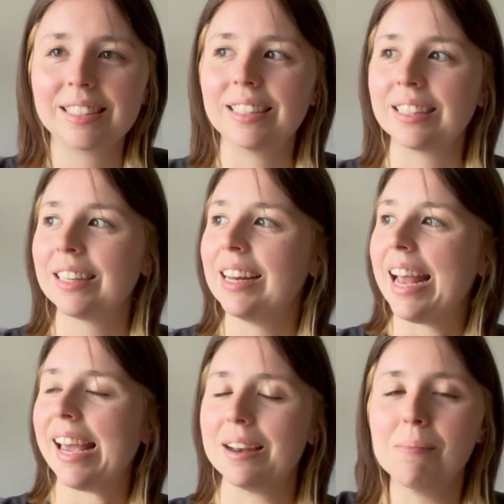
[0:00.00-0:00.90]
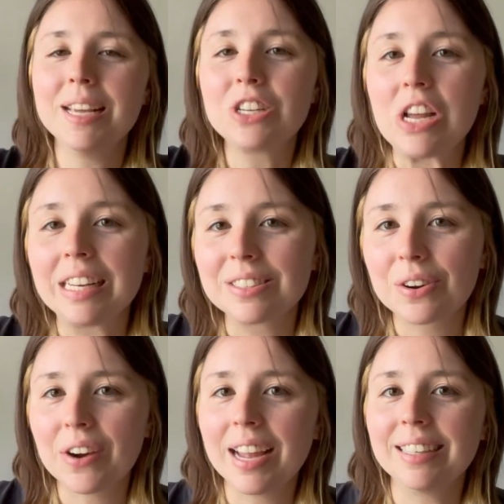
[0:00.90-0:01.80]
the animation is
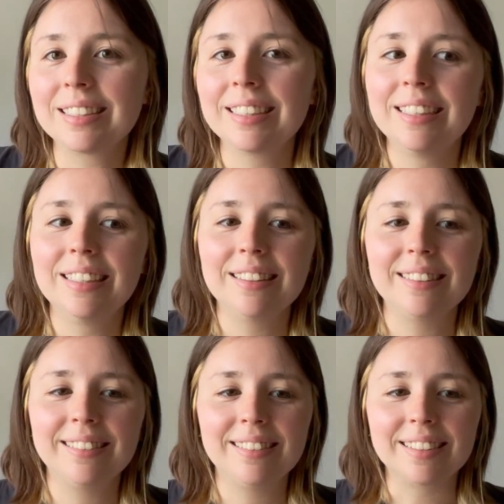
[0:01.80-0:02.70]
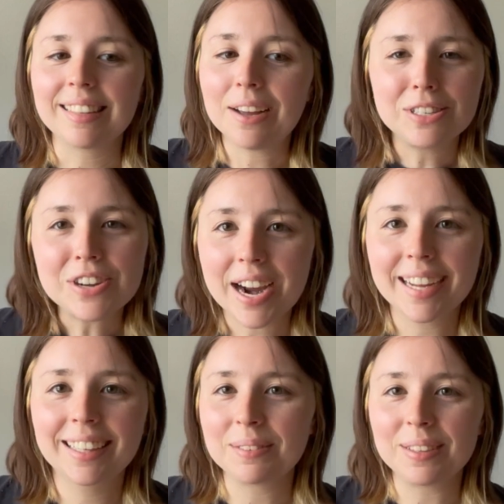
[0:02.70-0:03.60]
great, the
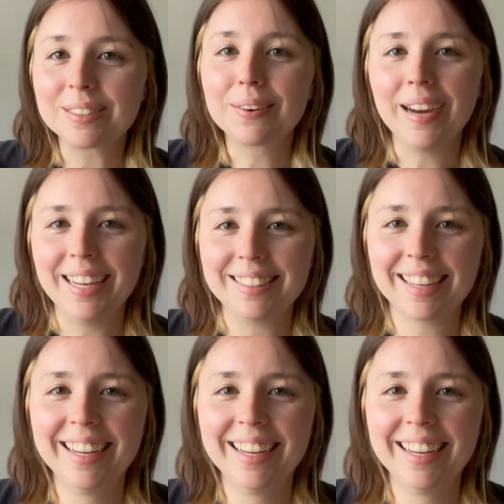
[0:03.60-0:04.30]
soundtrack is great.